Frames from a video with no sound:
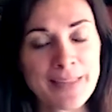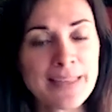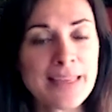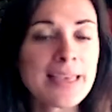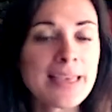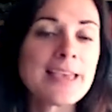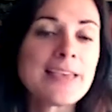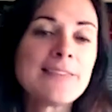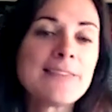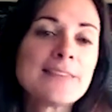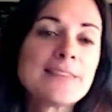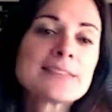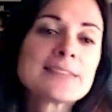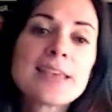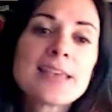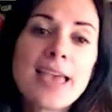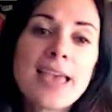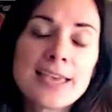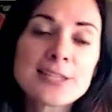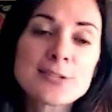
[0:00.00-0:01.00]
In this
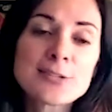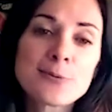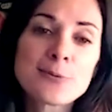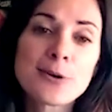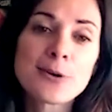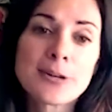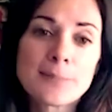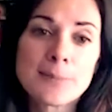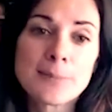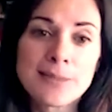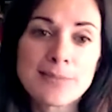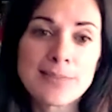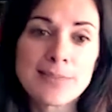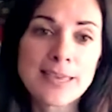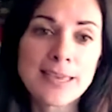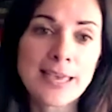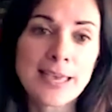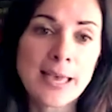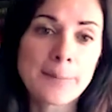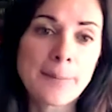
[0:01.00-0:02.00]
case, we're going to be
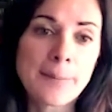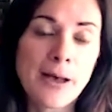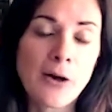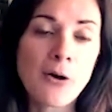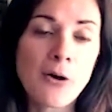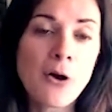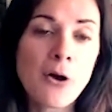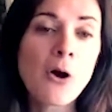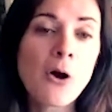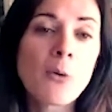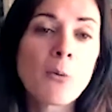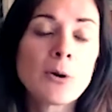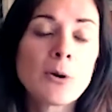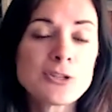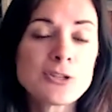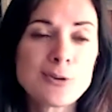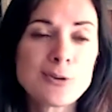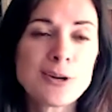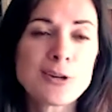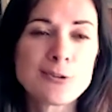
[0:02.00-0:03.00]
thinking about what
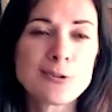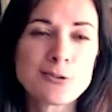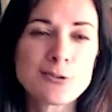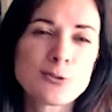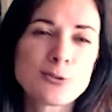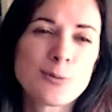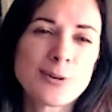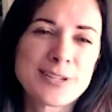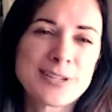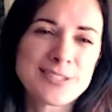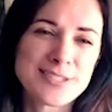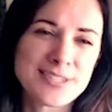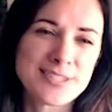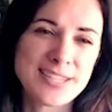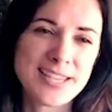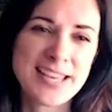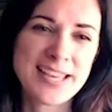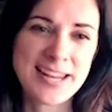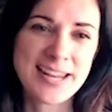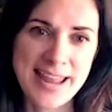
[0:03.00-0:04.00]
do our users want to
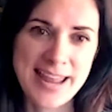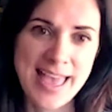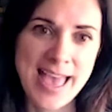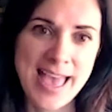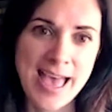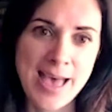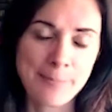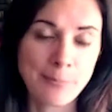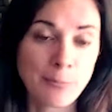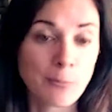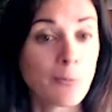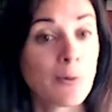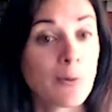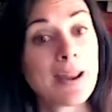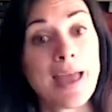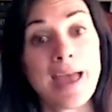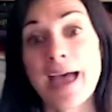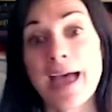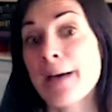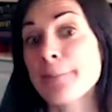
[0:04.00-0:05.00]
see in an app? What
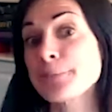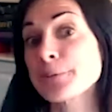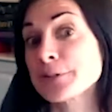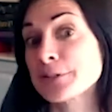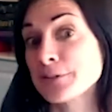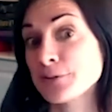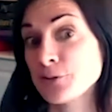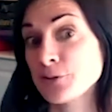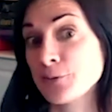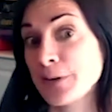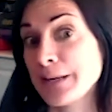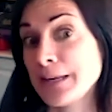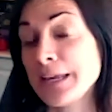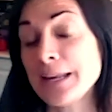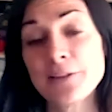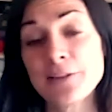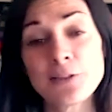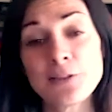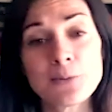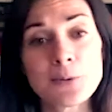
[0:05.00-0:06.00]
apps do we need
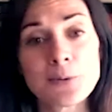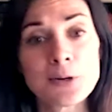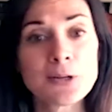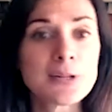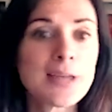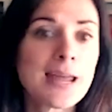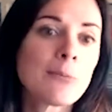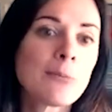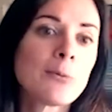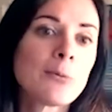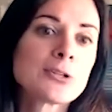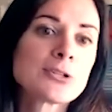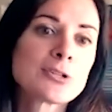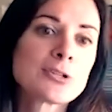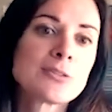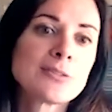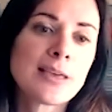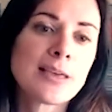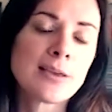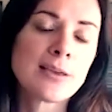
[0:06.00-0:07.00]
in the world, and what should
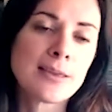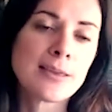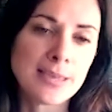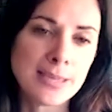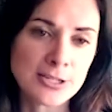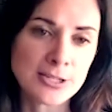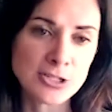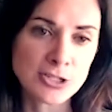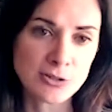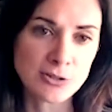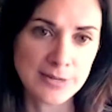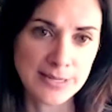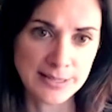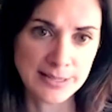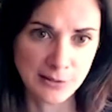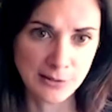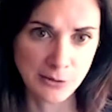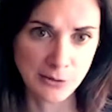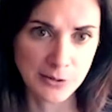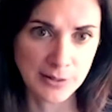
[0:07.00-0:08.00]
each screen
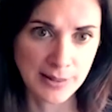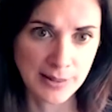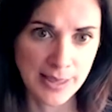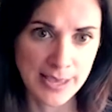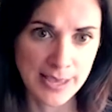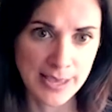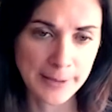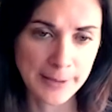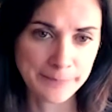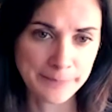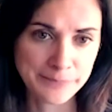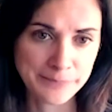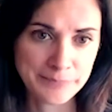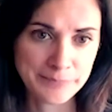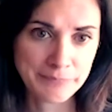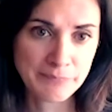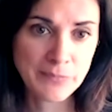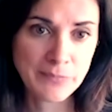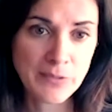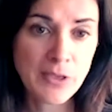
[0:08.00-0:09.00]
look like?
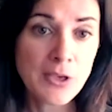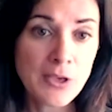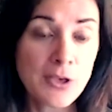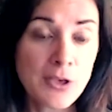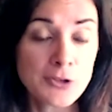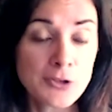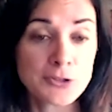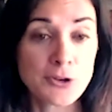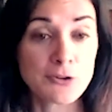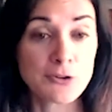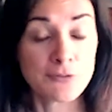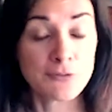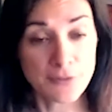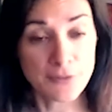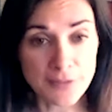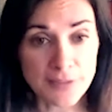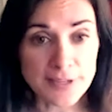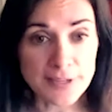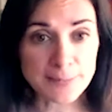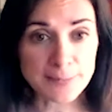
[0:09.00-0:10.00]
So for
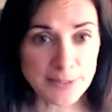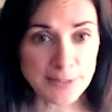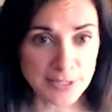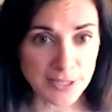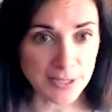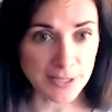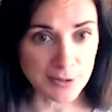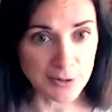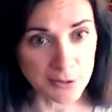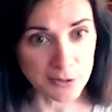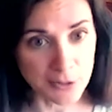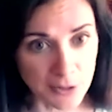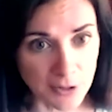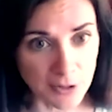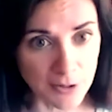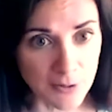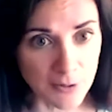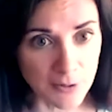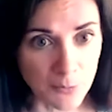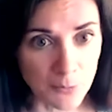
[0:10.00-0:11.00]
this
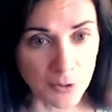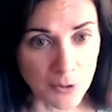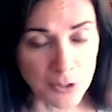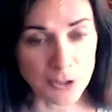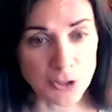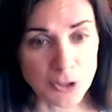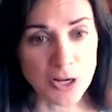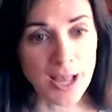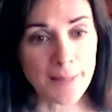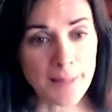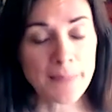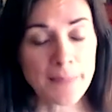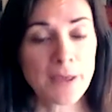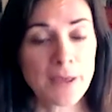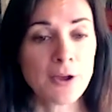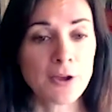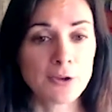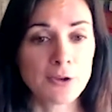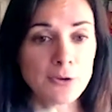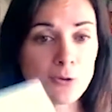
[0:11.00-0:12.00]
particular workshop,
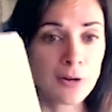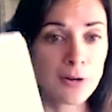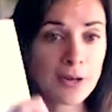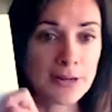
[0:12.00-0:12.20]
you're going to